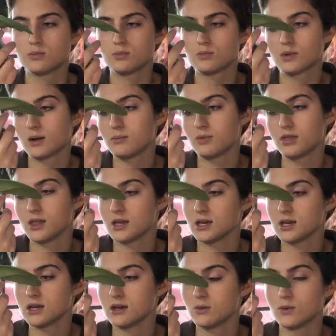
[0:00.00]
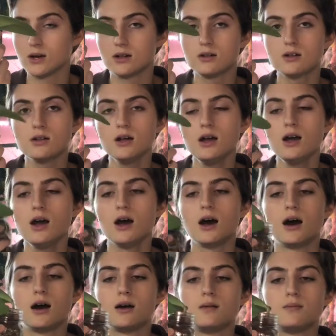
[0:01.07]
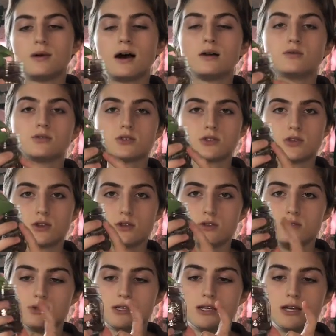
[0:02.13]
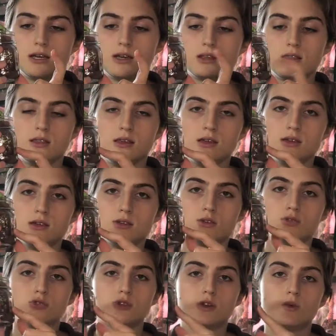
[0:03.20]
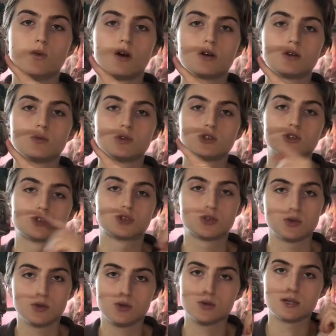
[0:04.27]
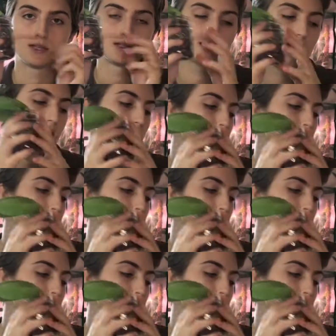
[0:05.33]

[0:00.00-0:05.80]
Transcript: I'm thinking it will, I will start using the nutrient water, which I'll show you in a sec.